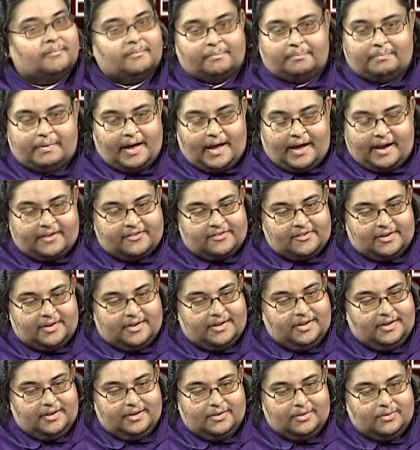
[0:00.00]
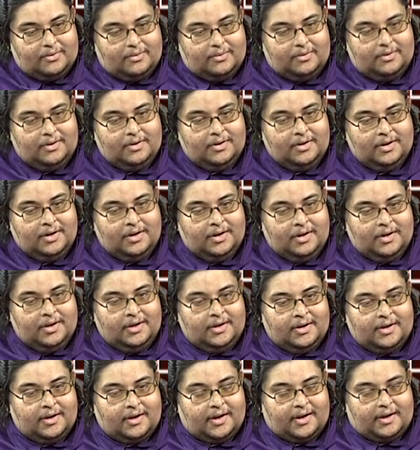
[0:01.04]
Actually,
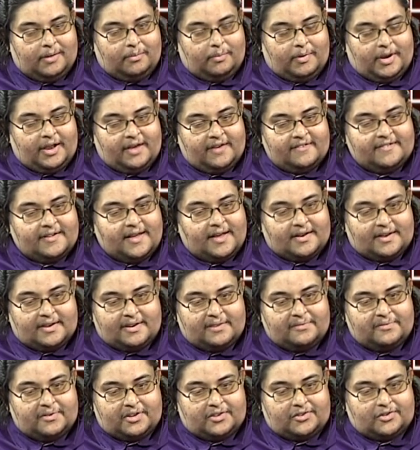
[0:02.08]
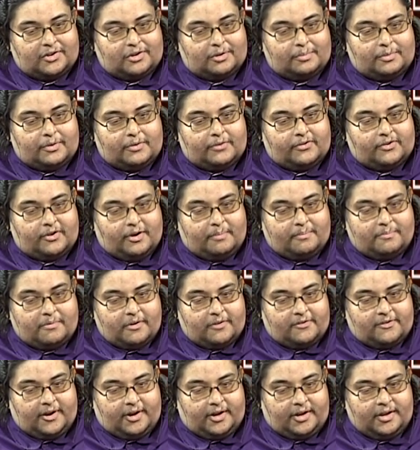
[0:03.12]
when I started the virtual museum
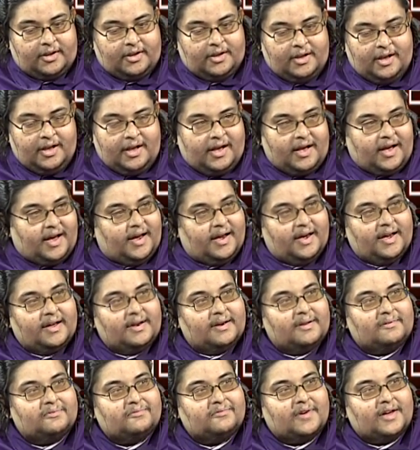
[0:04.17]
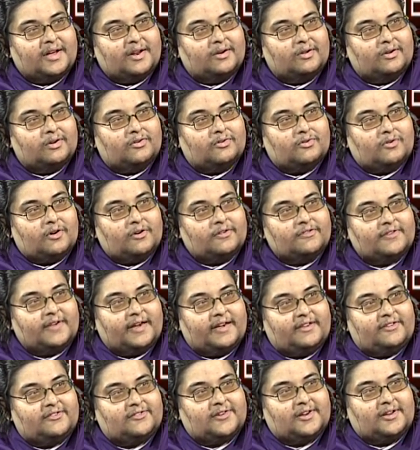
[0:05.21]
project, I had a fan on the Ross
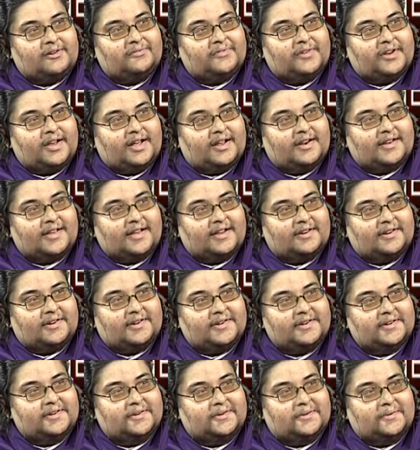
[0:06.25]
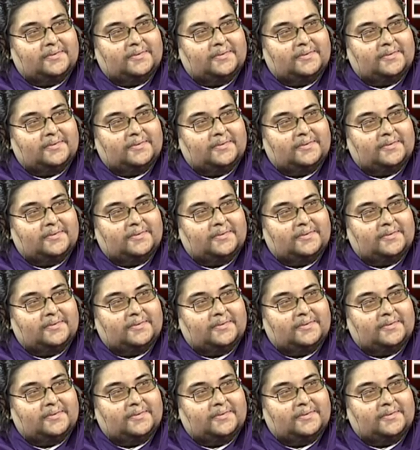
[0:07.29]
Ice Shelf in Antarctica,